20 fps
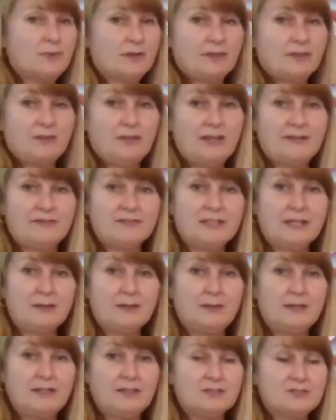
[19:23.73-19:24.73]
whether you have
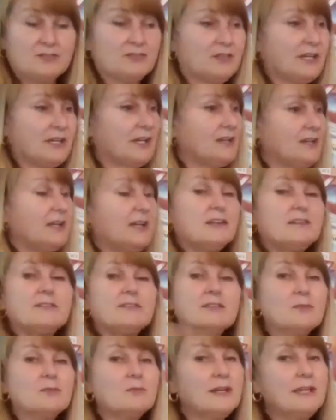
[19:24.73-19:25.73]
diabetes or not
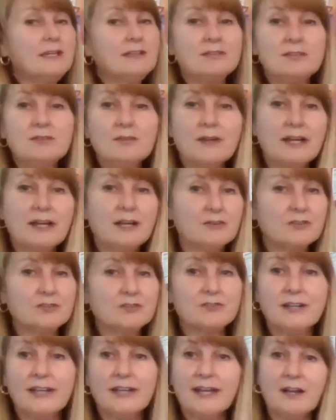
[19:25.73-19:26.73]
don't wait two hours
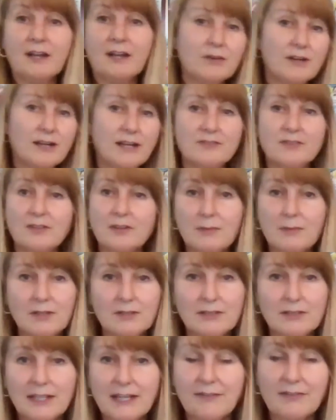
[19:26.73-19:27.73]
or an hour after the
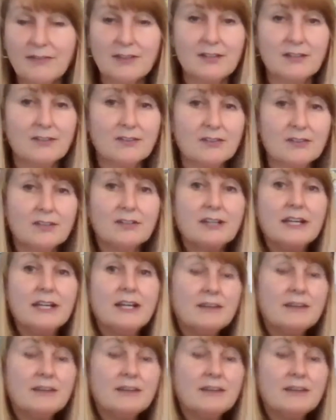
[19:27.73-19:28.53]
meal to have the dessert.